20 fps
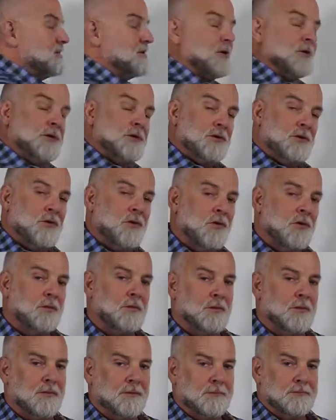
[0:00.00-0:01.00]
aren't
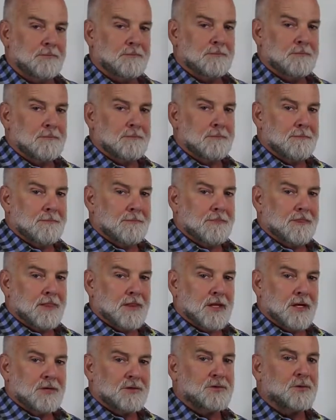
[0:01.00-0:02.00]
normal.
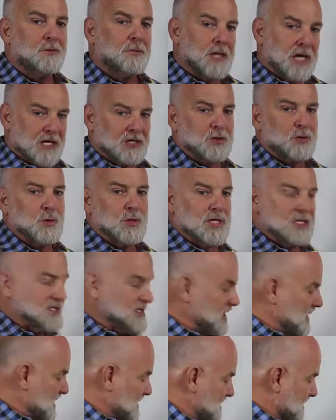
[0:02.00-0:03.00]
So back to what I
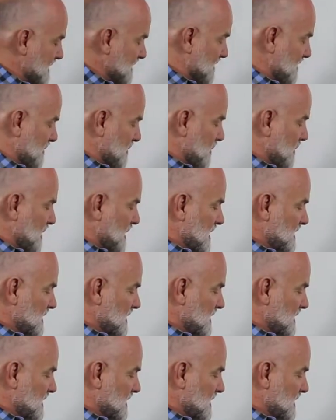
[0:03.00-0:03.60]
said a second ago.